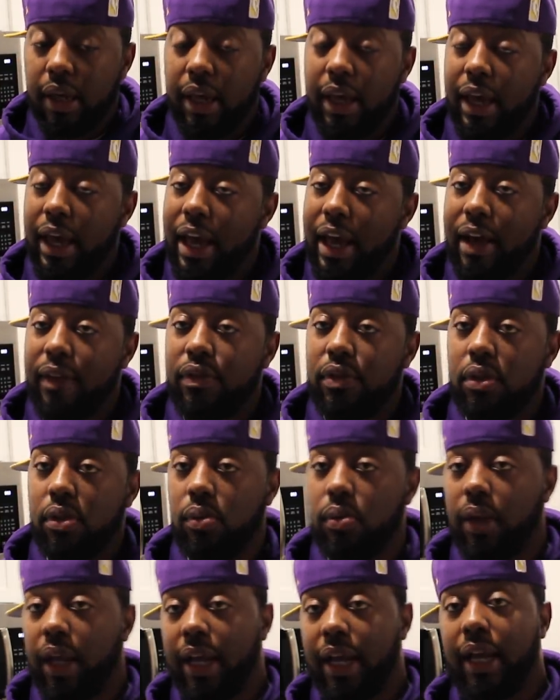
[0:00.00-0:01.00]
And Ave
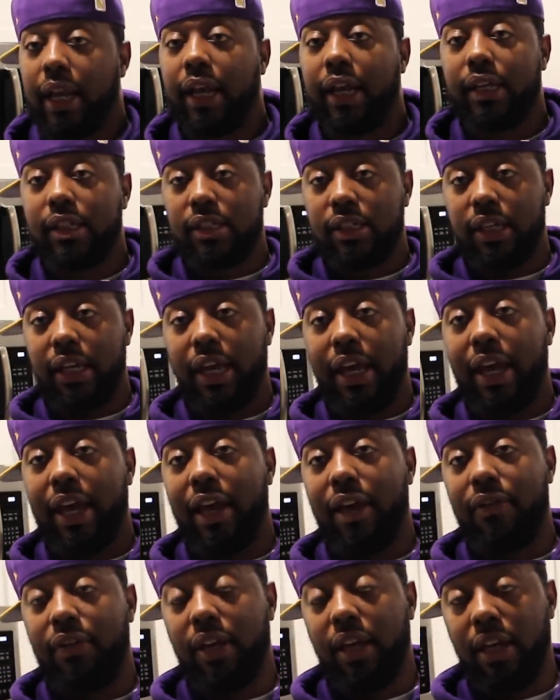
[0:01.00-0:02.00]
too, like I like seeing
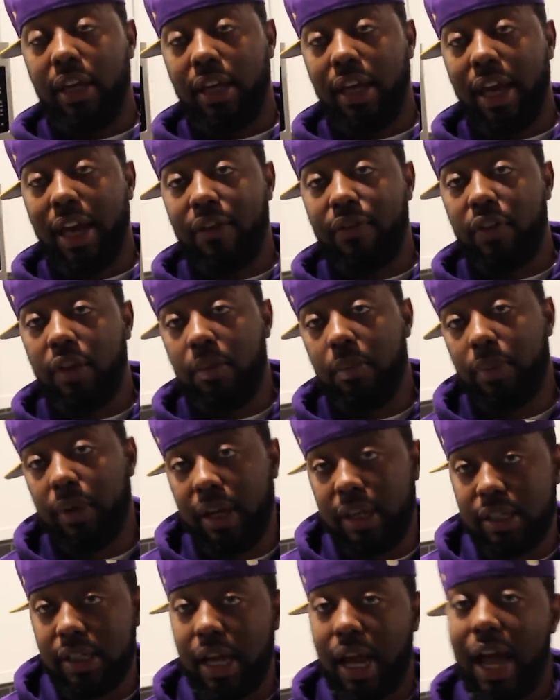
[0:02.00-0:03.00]
Ave getting caffeine
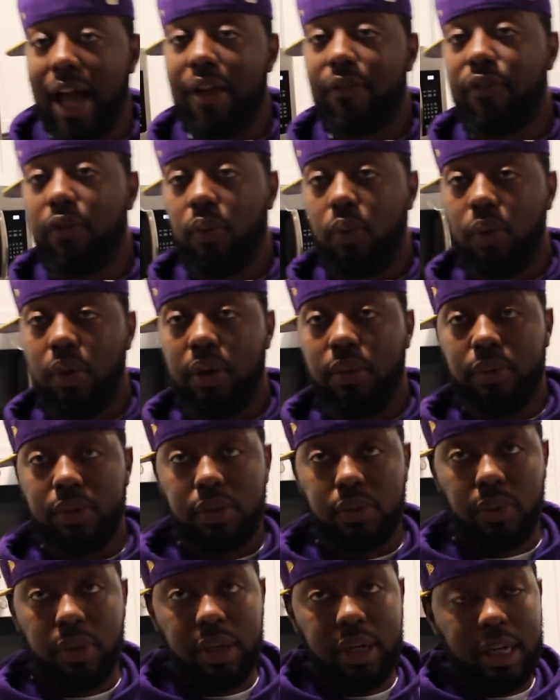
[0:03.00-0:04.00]
plates. I for one
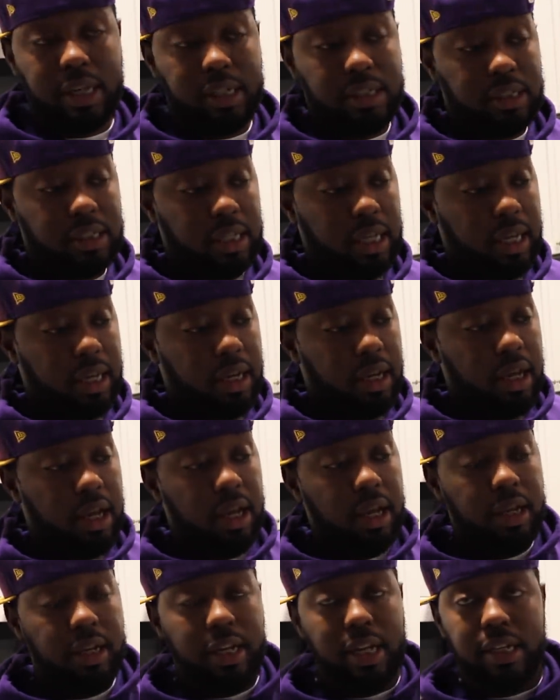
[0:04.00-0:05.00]
was one that said
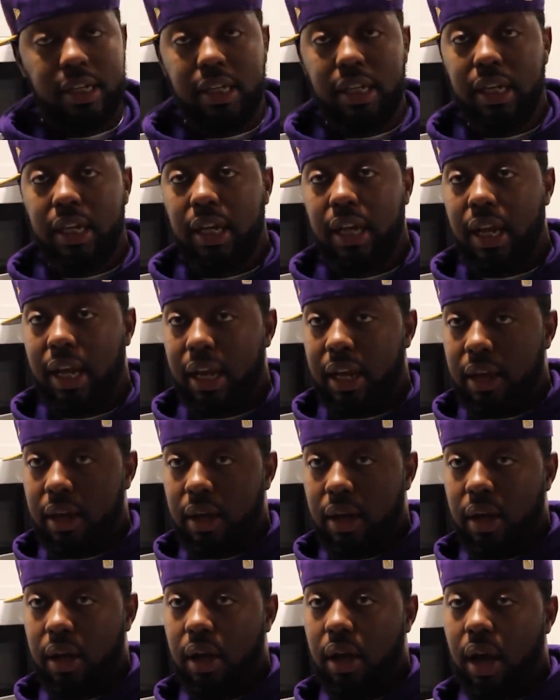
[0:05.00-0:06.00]
that DNA
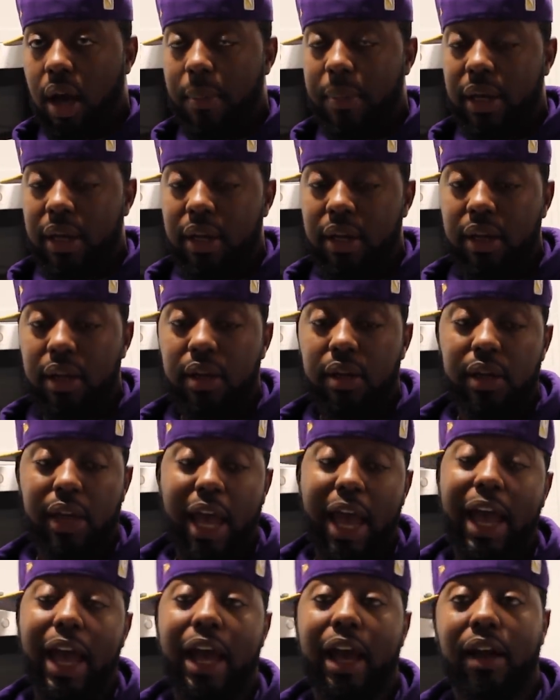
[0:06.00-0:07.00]
I mean,
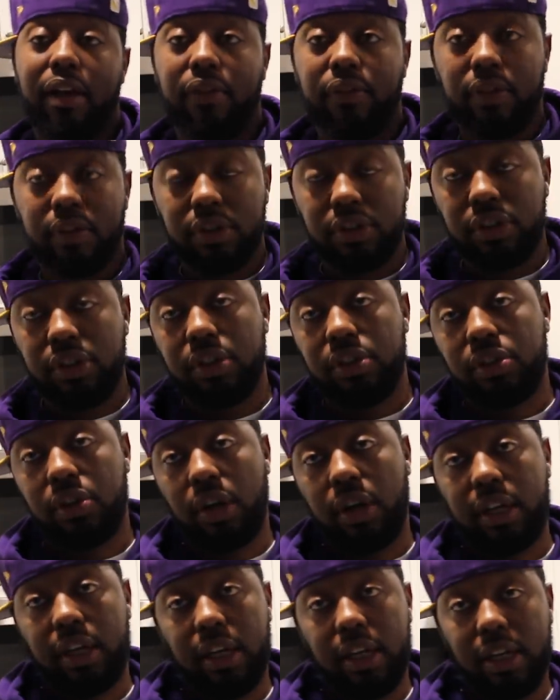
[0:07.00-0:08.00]
Ave should
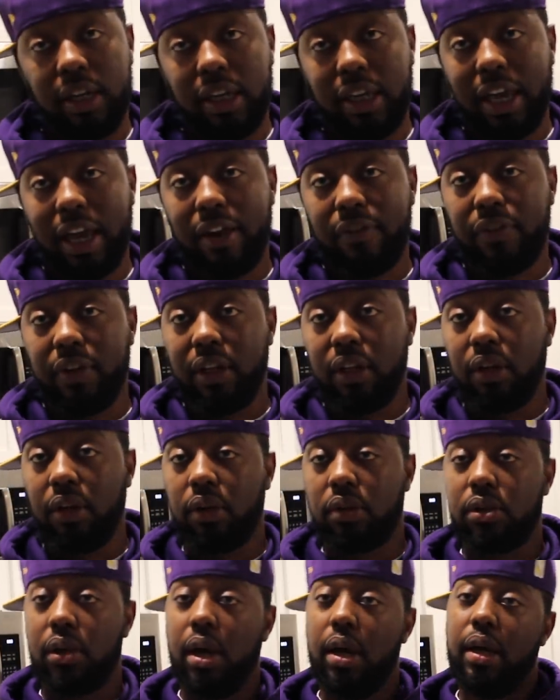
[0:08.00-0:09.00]
start getting the caffeine
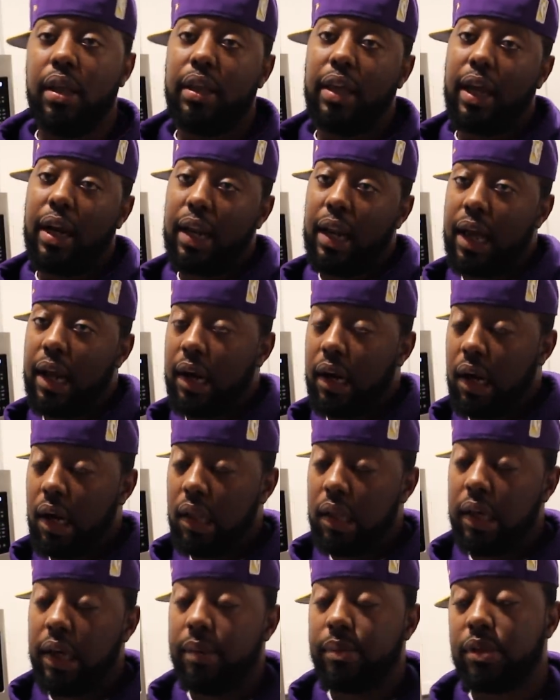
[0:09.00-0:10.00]
looks that a lot of the
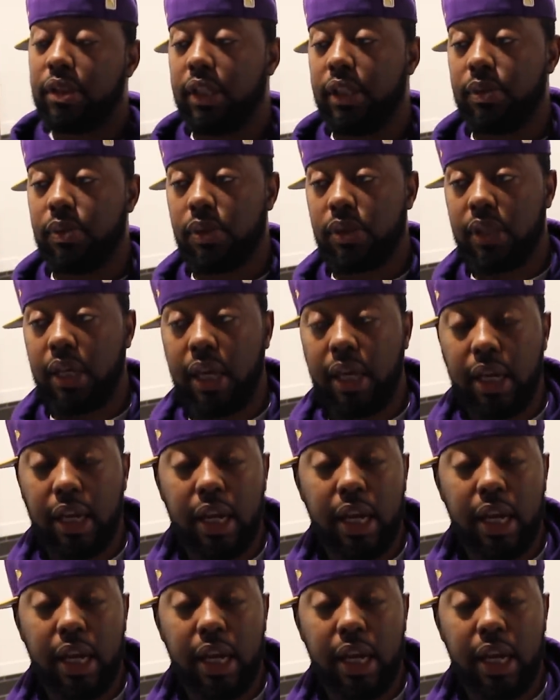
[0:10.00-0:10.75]
other MCs was getting.